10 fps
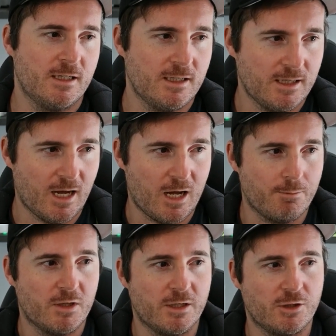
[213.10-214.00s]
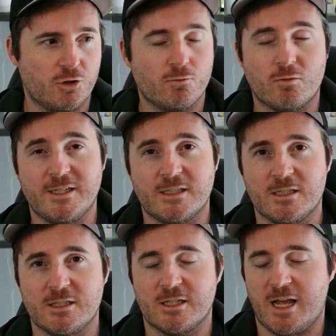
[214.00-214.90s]
um, a good
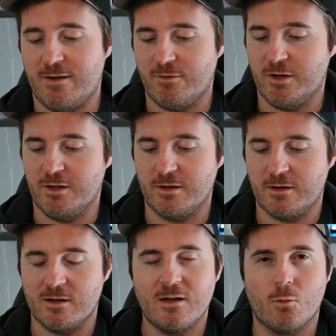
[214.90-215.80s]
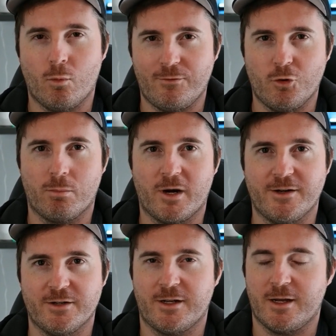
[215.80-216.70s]
reason to have it with your
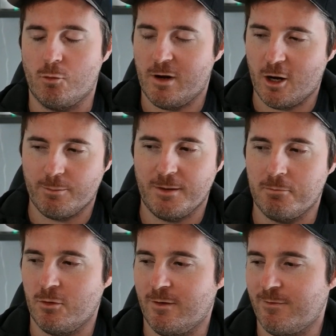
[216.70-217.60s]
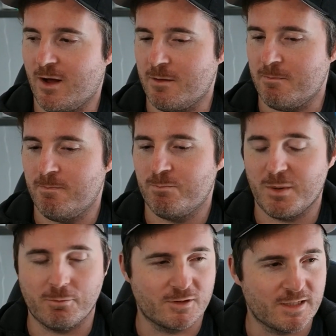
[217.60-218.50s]
branding. It will help people if um,
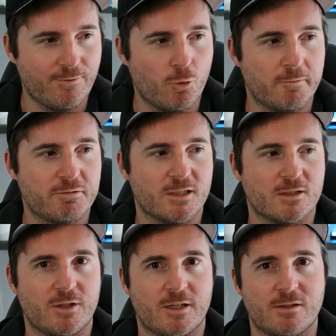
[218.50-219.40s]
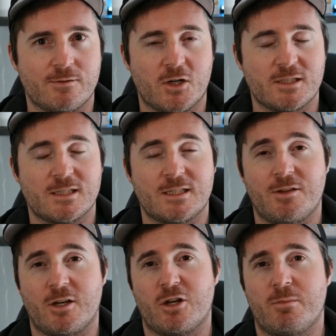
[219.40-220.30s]
people save your websites on their devices that
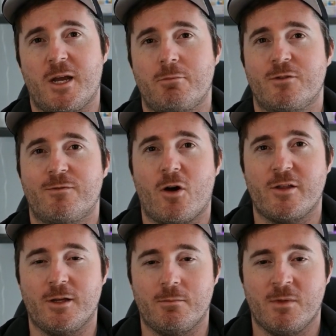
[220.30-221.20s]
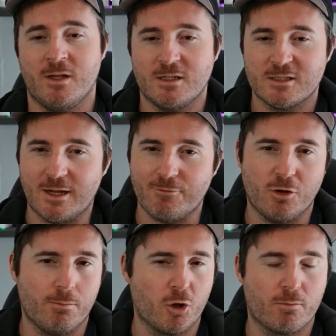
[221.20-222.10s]
they're going to be able to find them. Same with
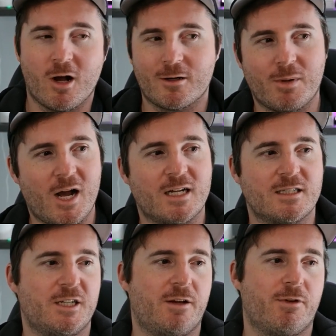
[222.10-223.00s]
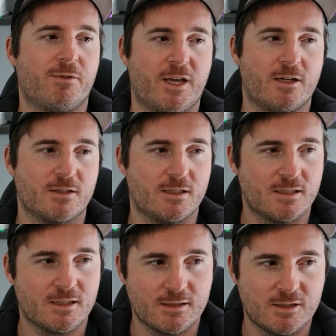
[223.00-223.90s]
your bookmark bars and everything else.
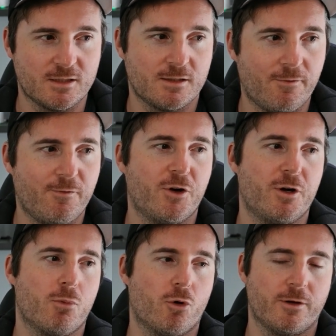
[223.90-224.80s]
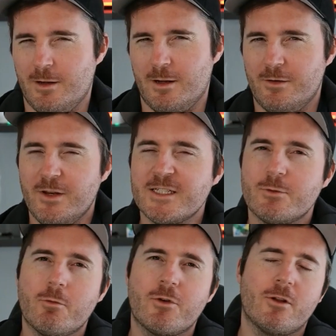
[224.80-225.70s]
It's just very important. Next,
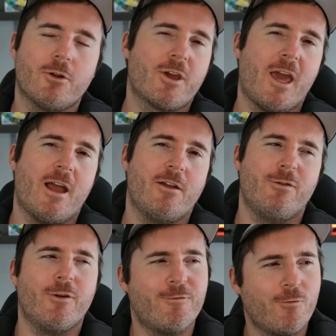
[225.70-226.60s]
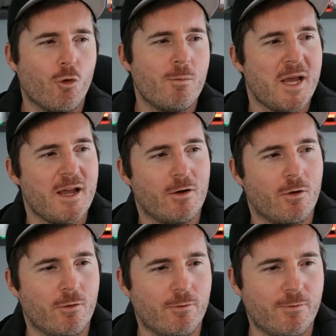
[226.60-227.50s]
we want to look at the format
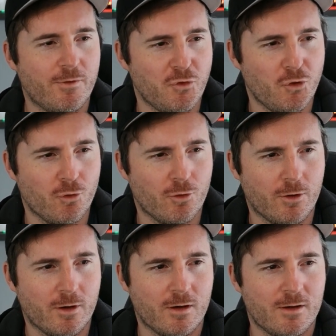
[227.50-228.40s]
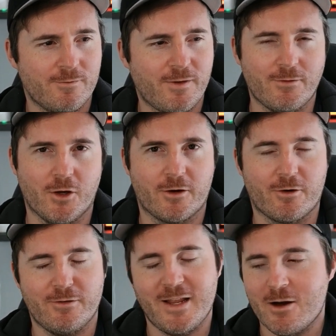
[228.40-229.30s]
of your Fabio
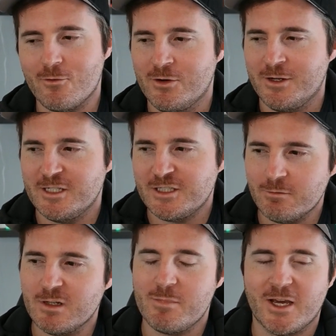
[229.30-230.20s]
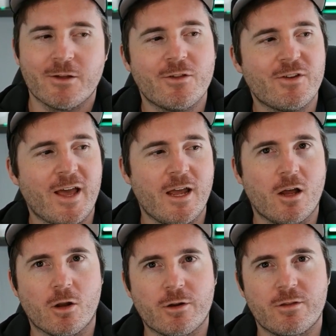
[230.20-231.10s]
icon. Now, generally back in the day, a
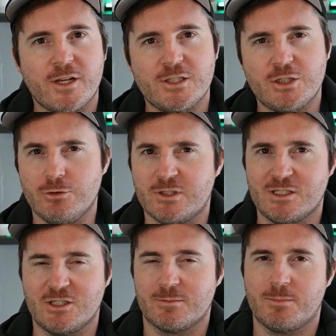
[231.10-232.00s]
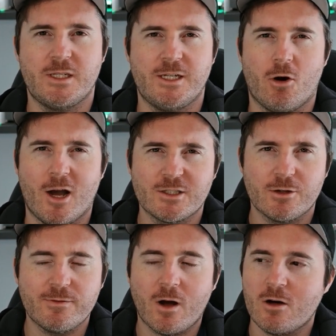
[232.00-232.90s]
lot of these used to just be
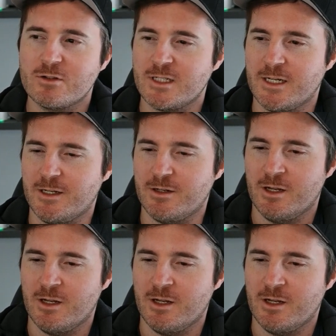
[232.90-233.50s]
ISO files and